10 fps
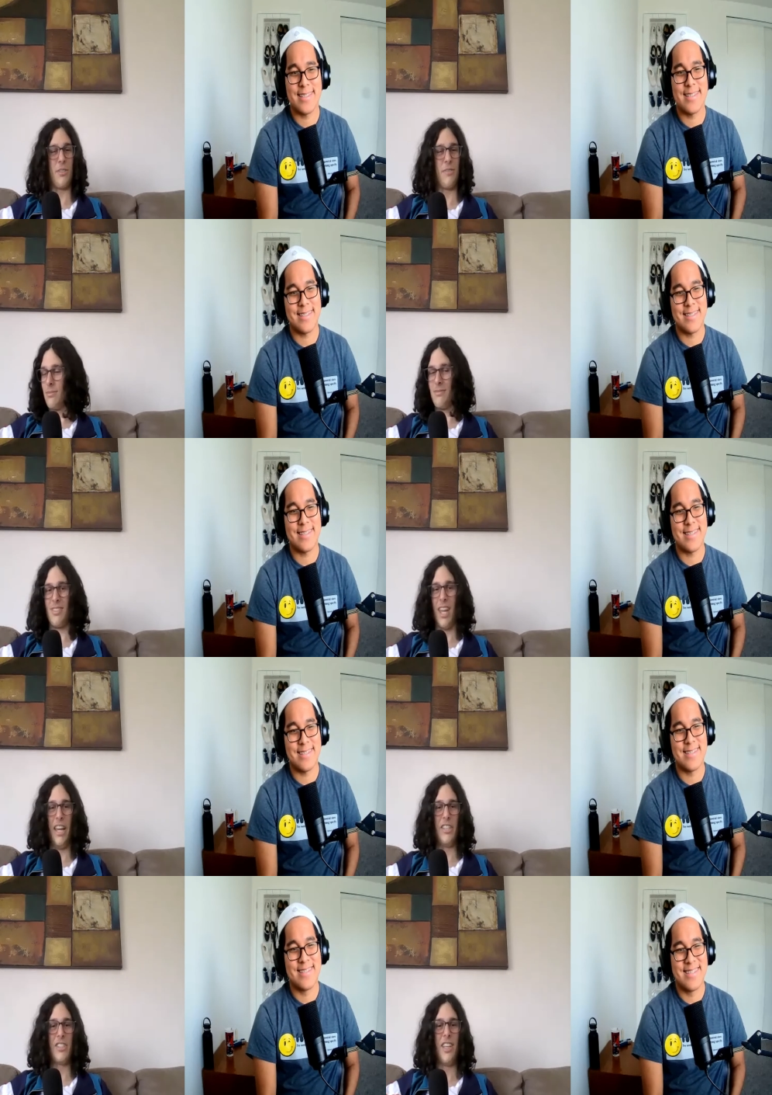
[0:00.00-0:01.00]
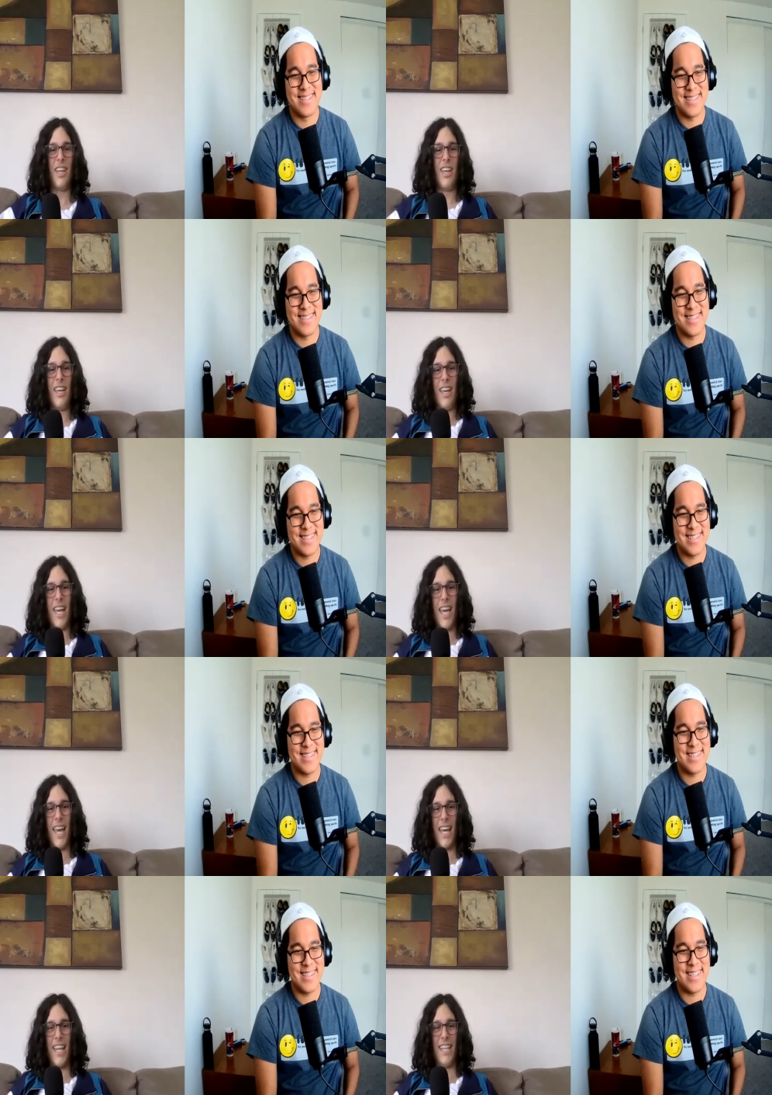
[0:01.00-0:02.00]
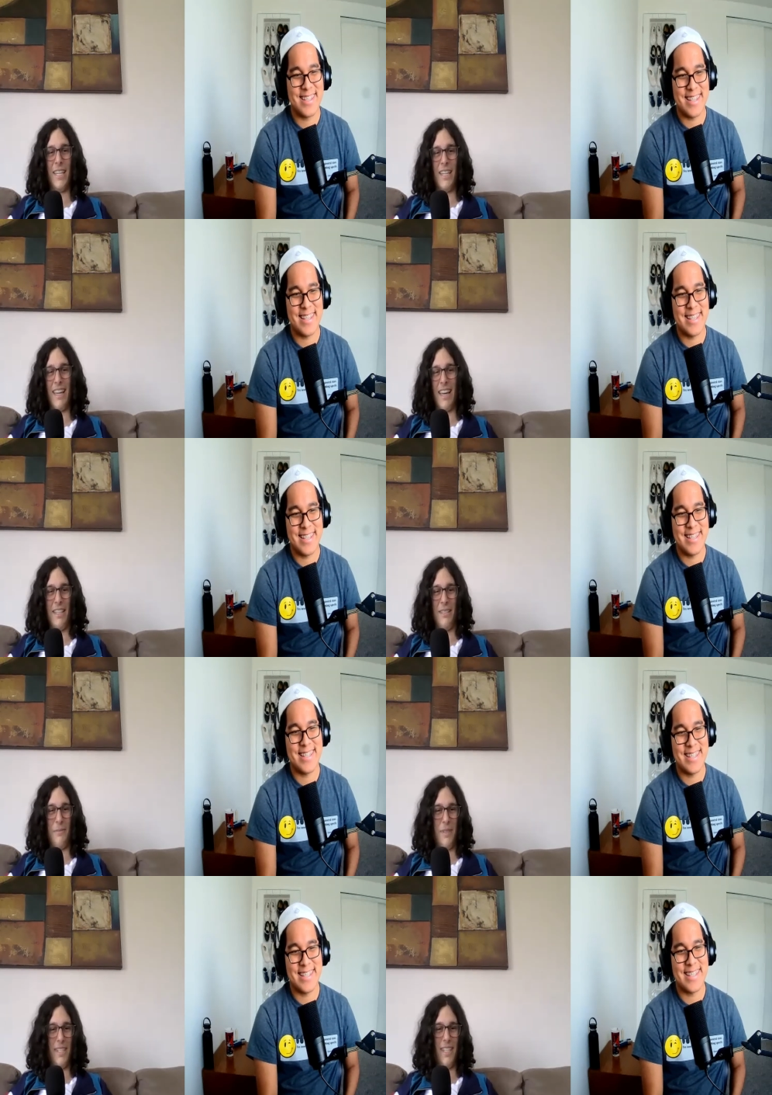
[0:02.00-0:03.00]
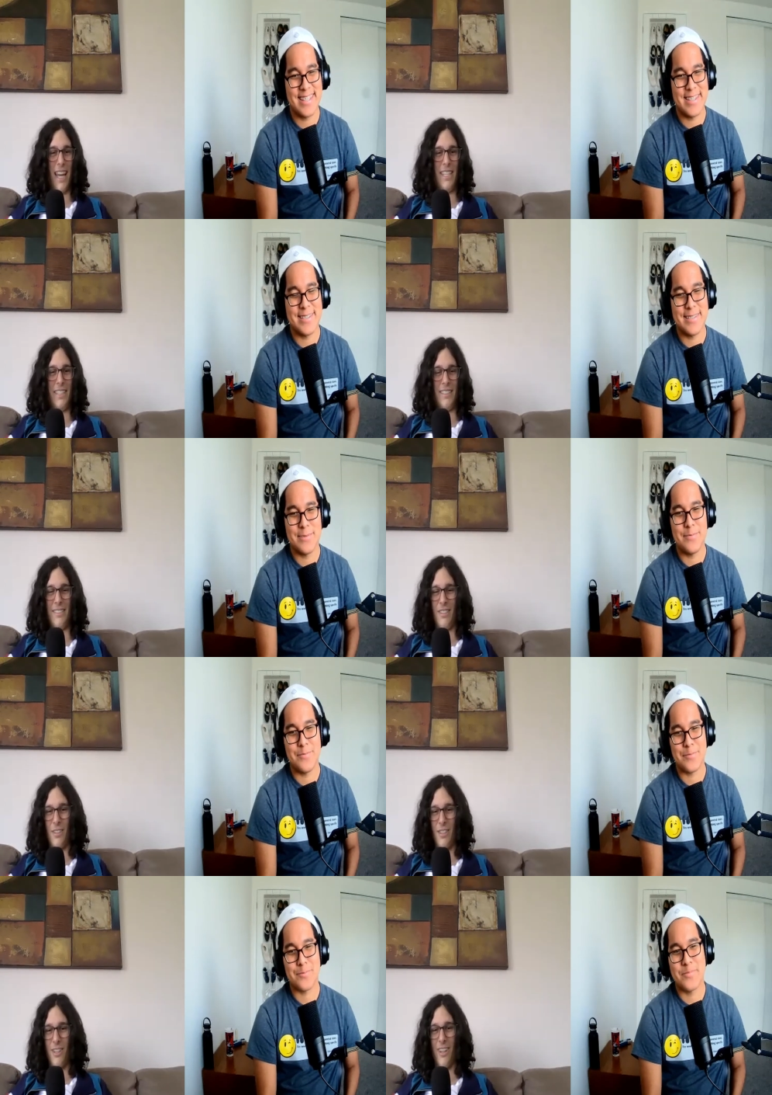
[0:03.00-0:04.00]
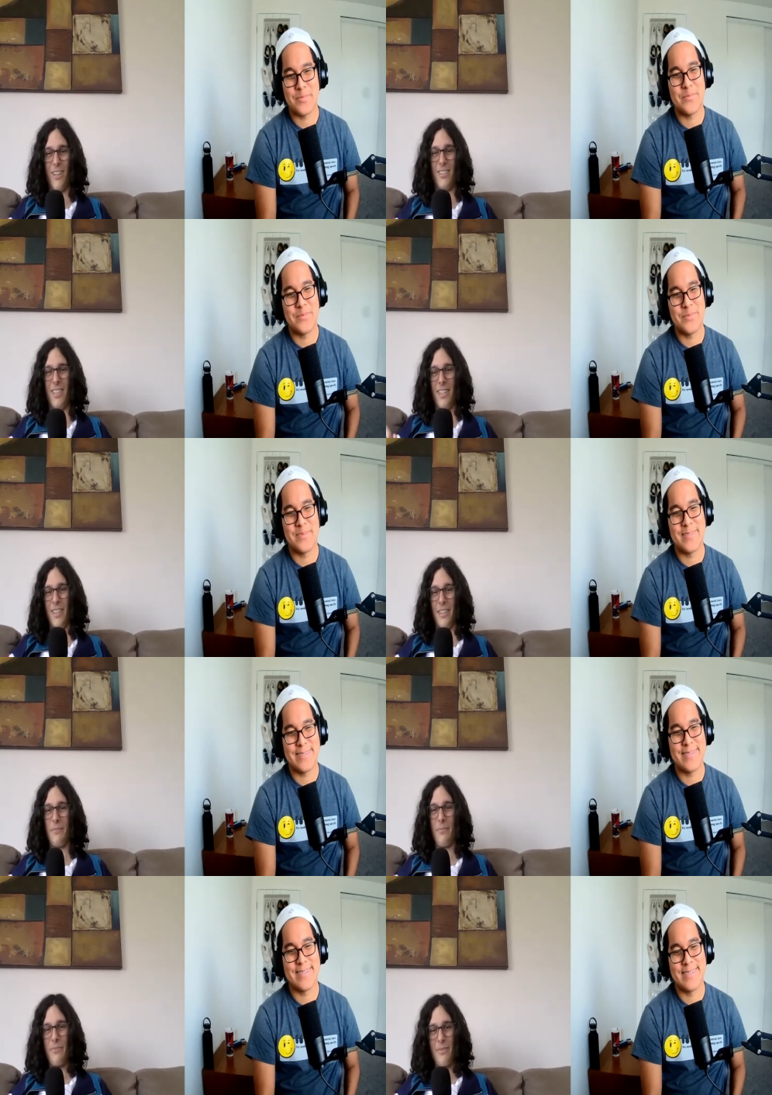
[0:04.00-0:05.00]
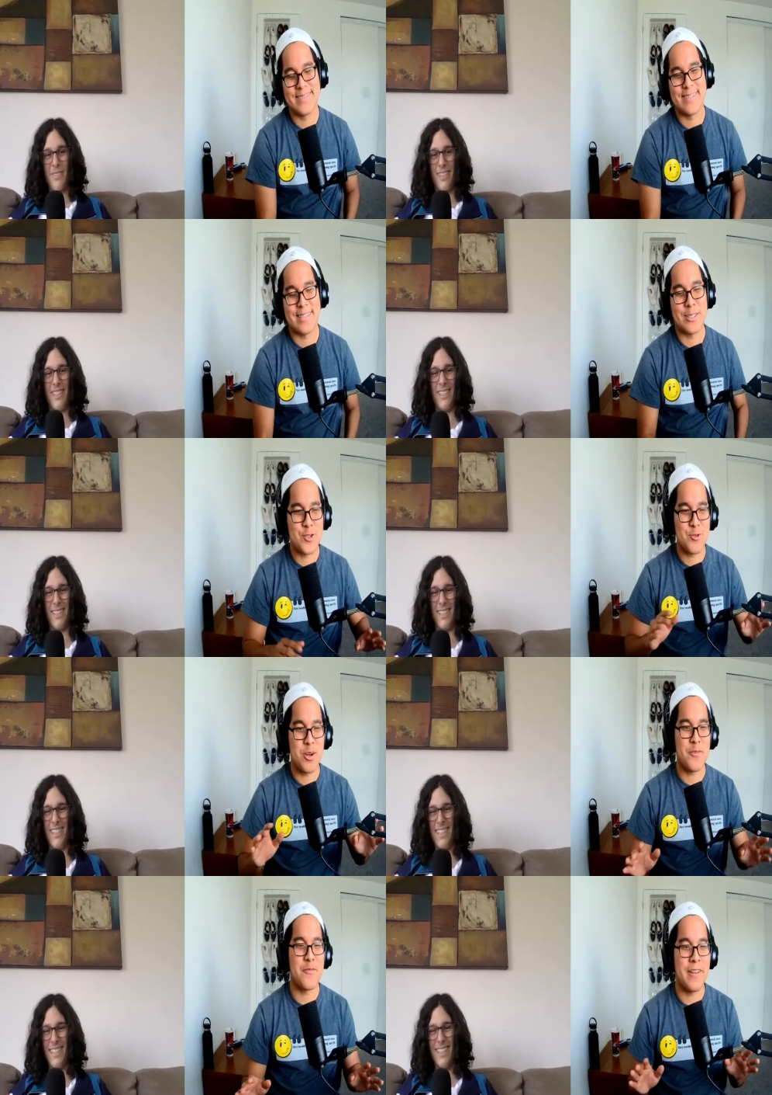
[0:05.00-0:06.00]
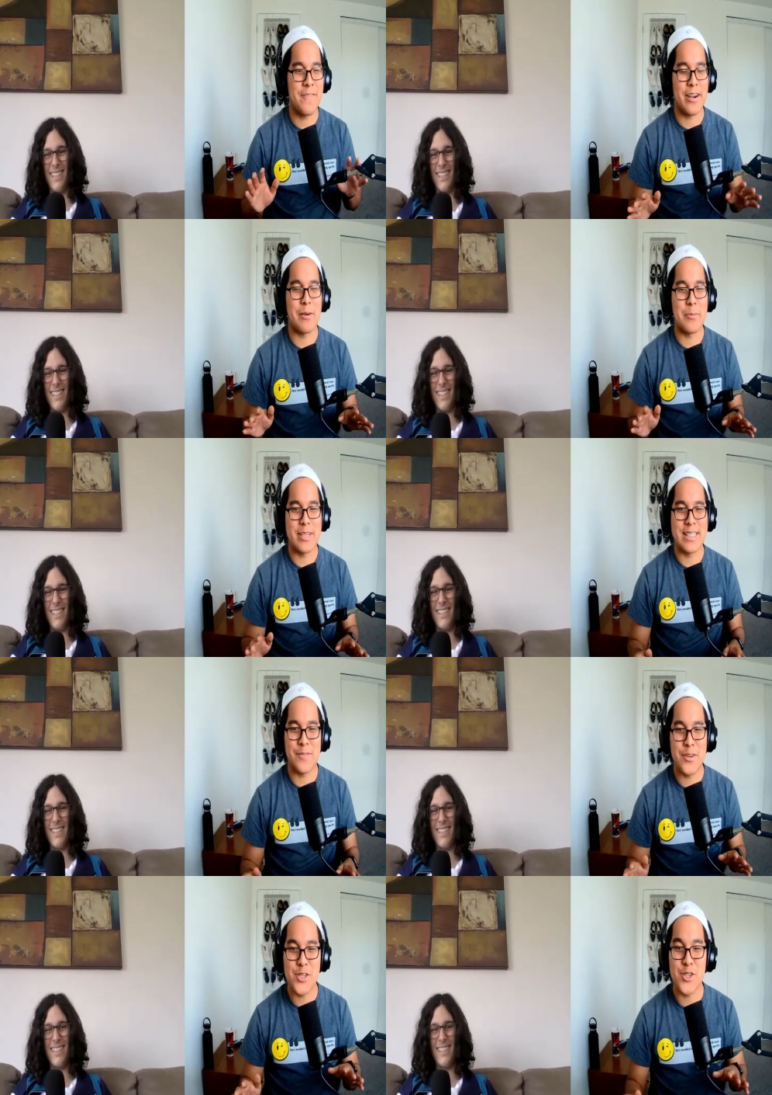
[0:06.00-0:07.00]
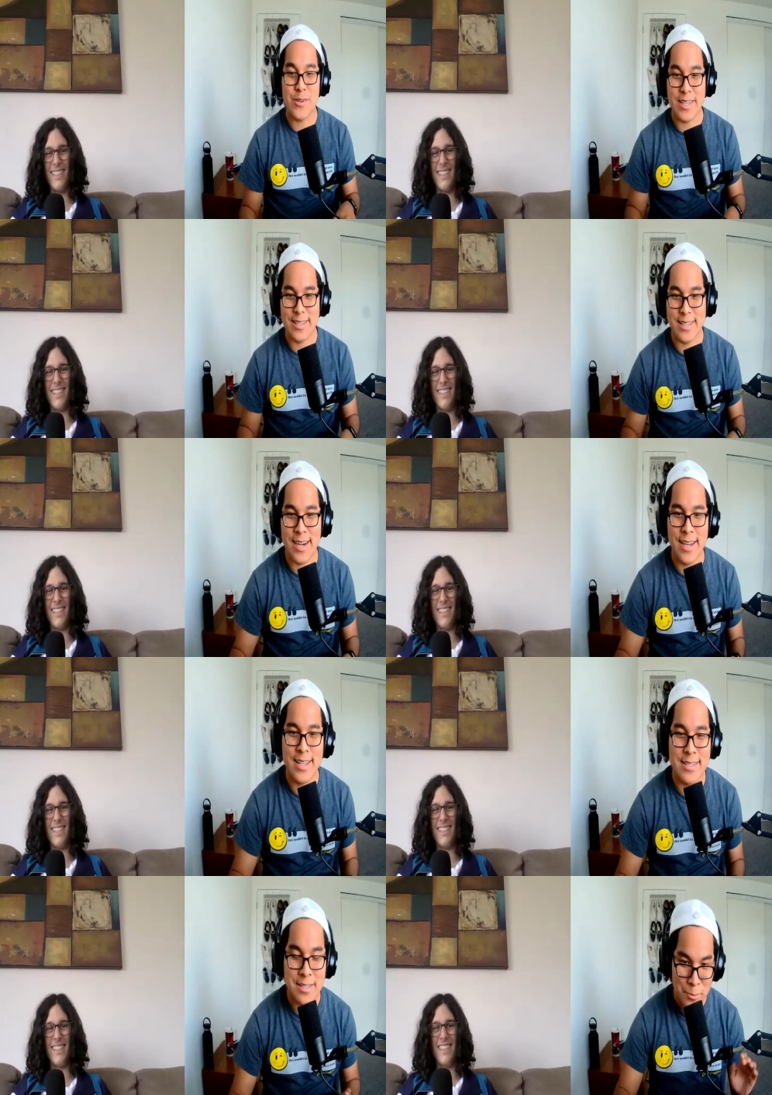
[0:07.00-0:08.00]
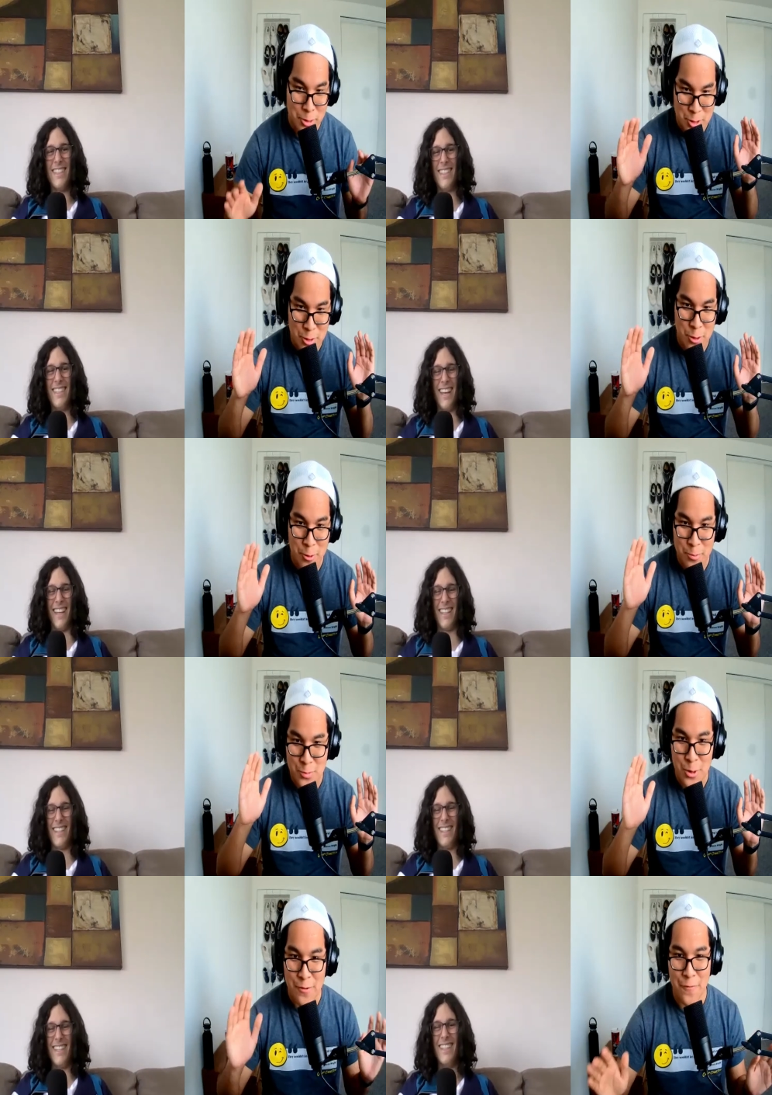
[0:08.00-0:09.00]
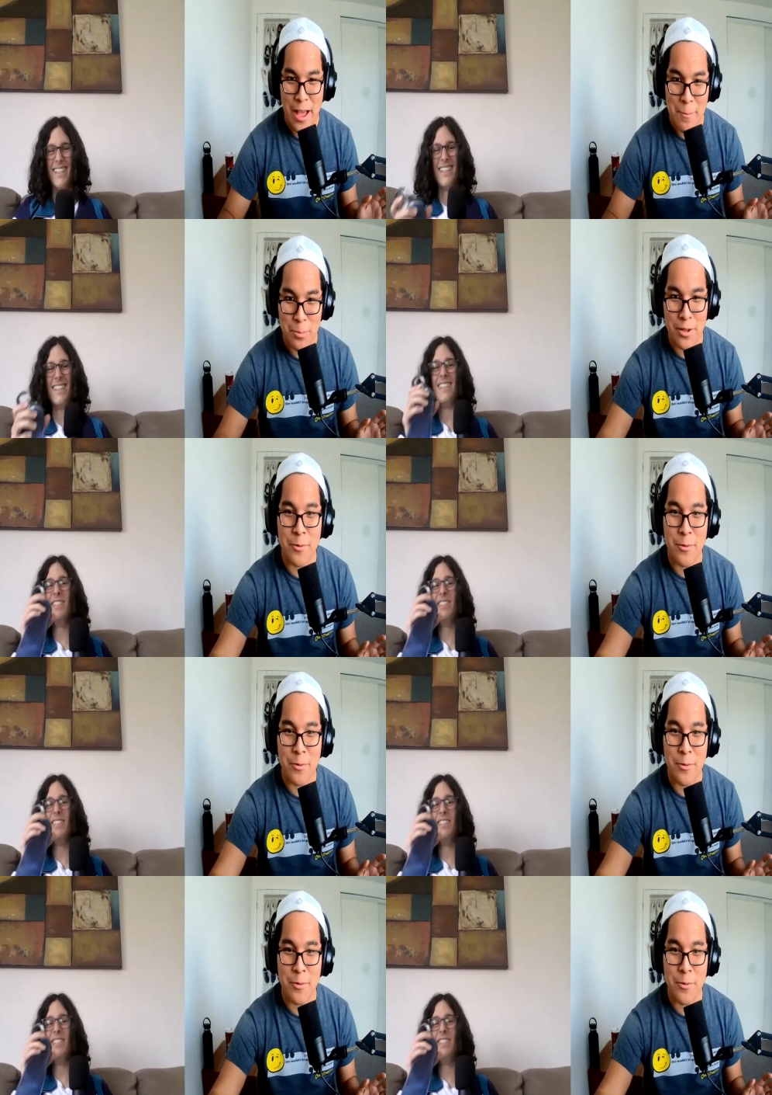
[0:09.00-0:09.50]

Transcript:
Speaker 1: touch, or taste any any weed, any narcotics, nothing. It's
Speaker 2: a drug-free environment. It's very strict. All right, I'm gonna just go smoke a fat blunt